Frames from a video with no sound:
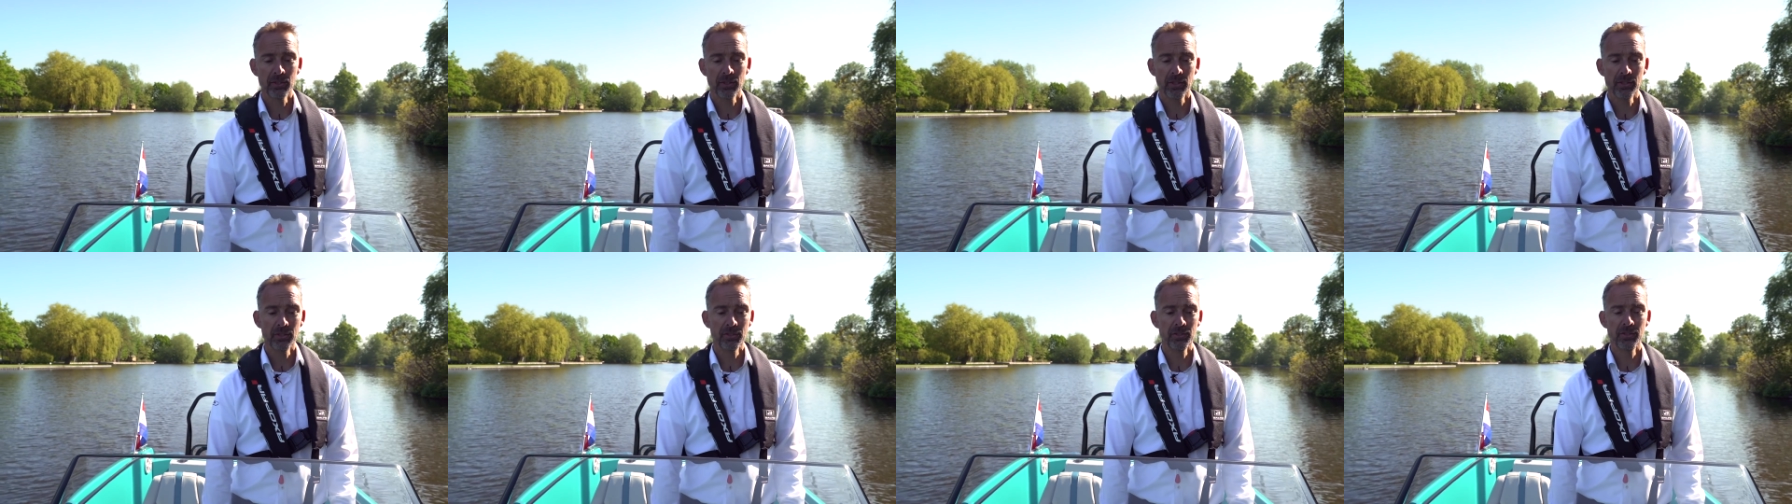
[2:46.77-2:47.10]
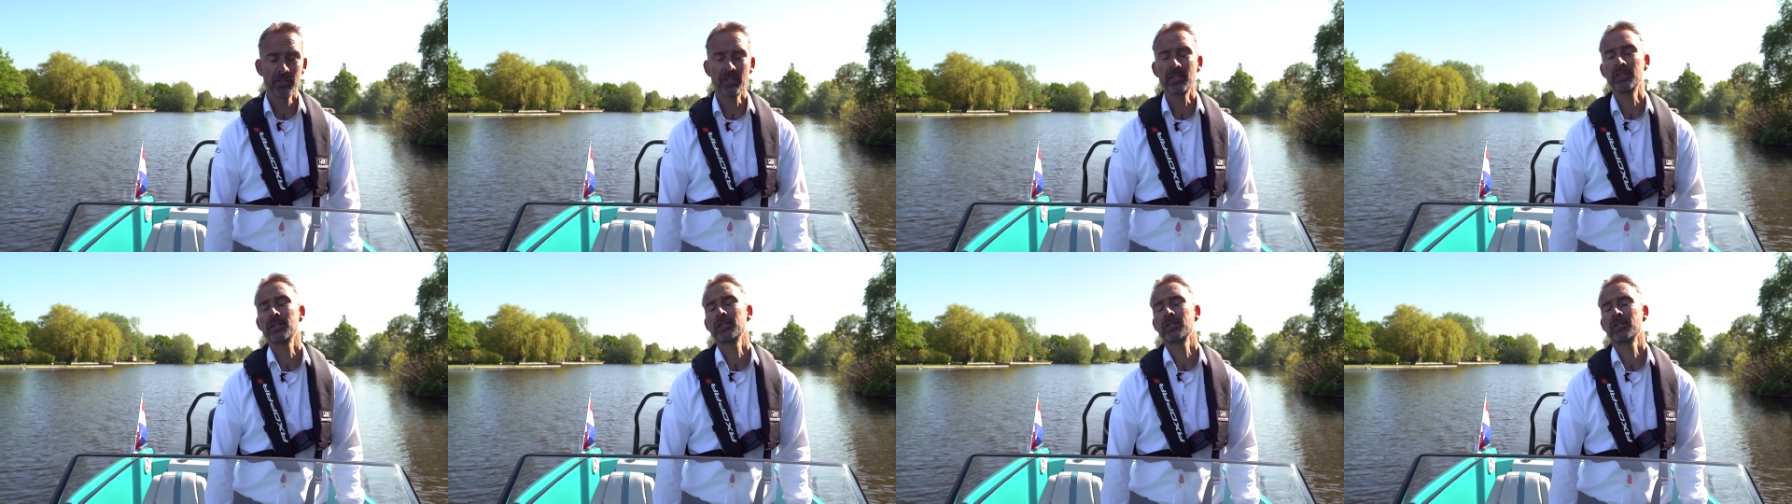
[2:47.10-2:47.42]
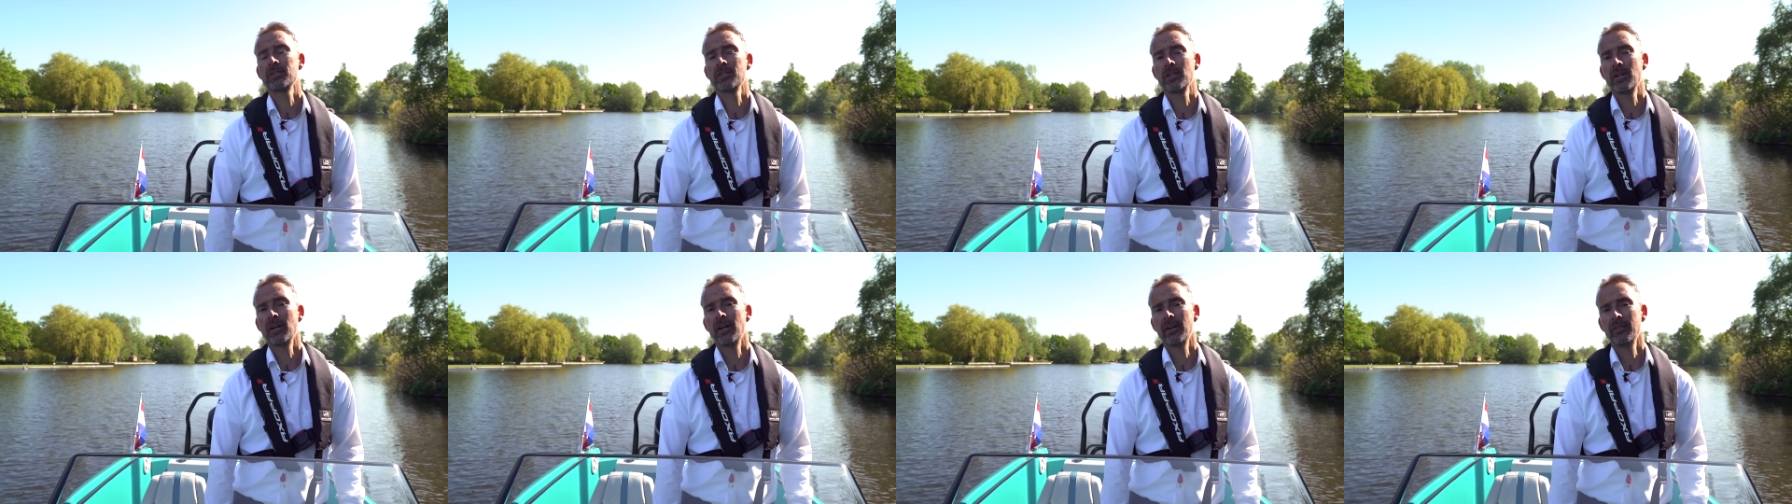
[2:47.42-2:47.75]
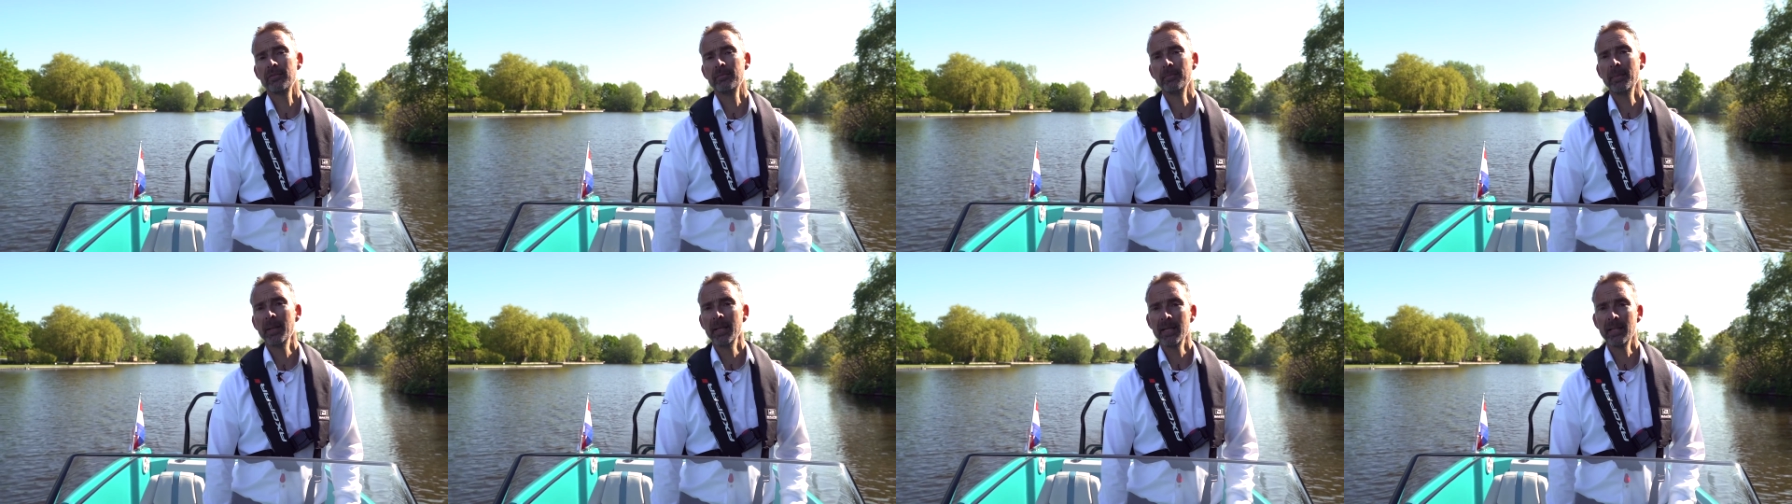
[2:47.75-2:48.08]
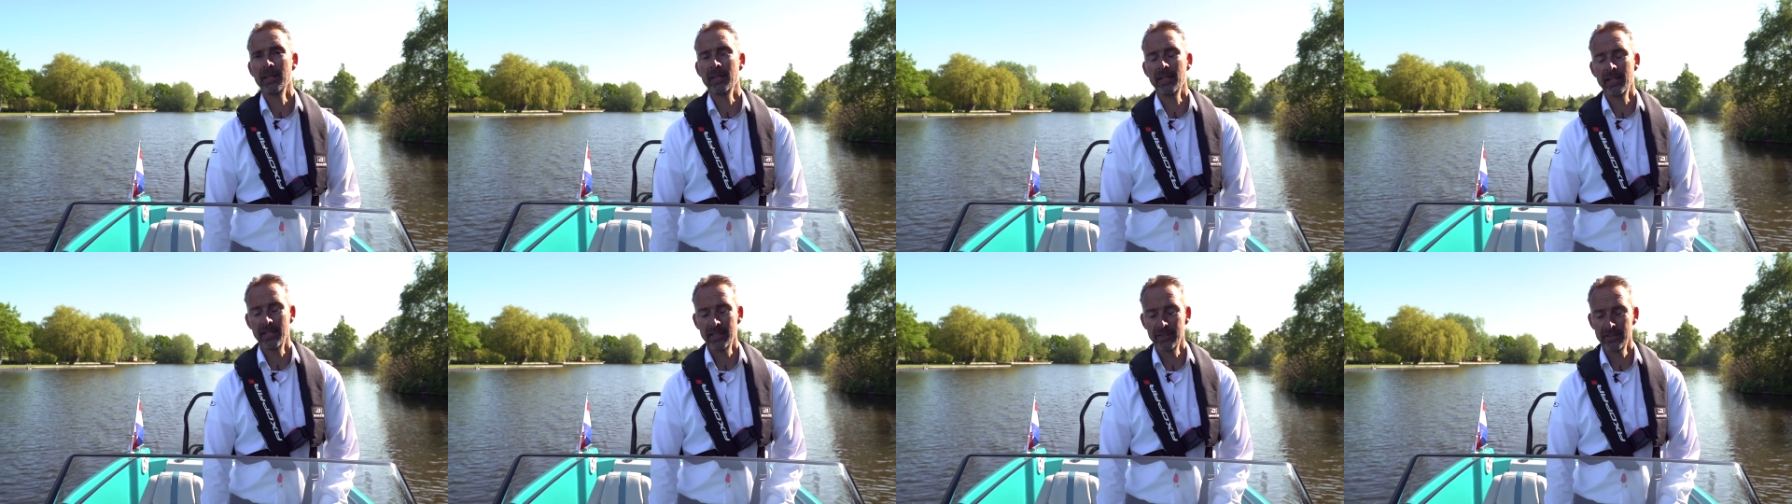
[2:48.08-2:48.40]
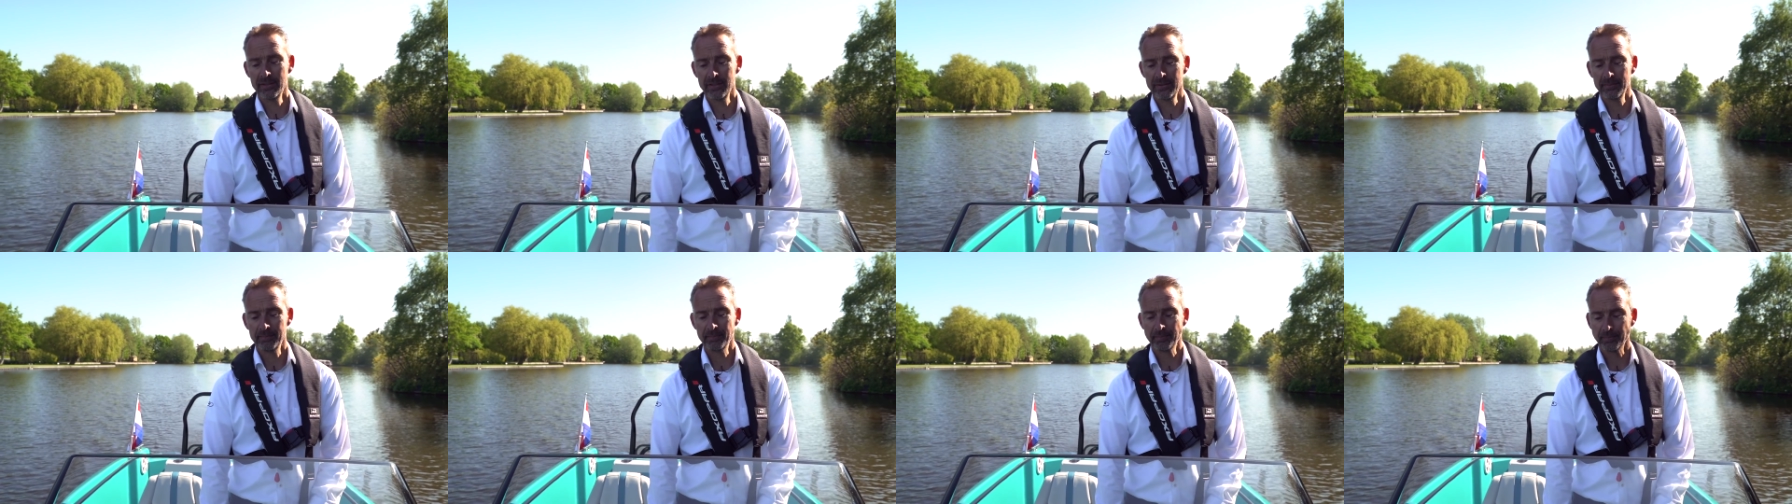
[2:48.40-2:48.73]
consists of many
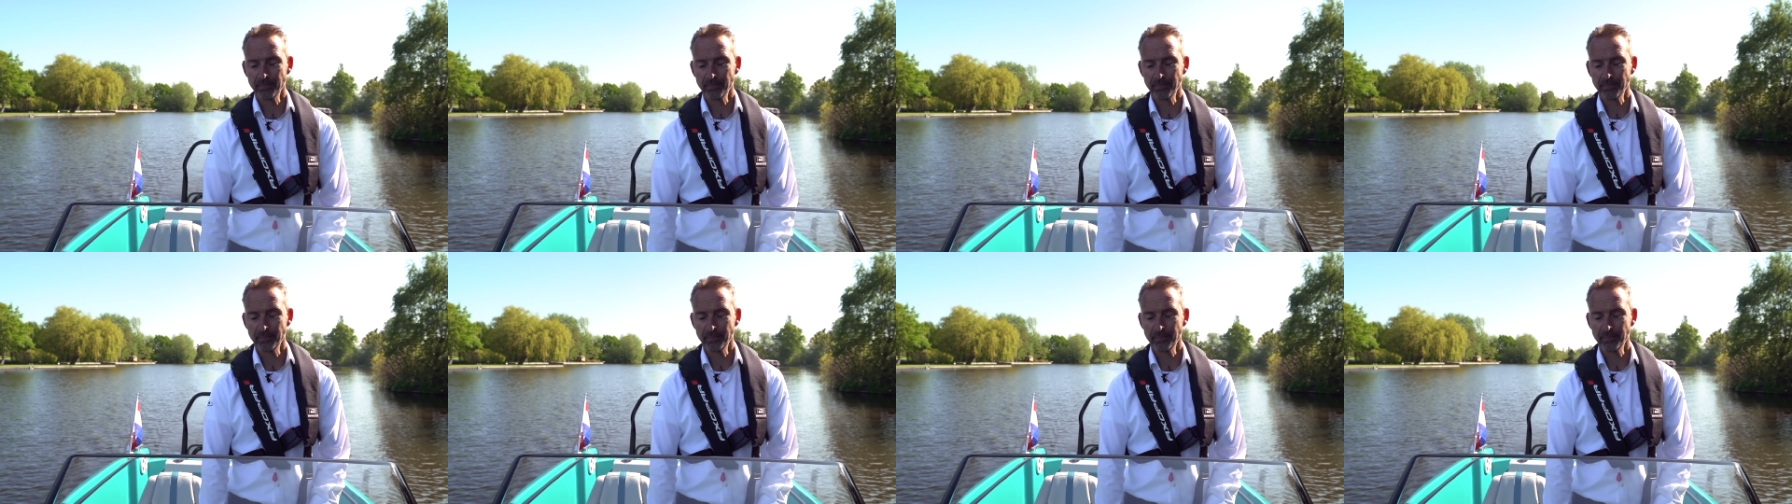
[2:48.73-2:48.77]
things.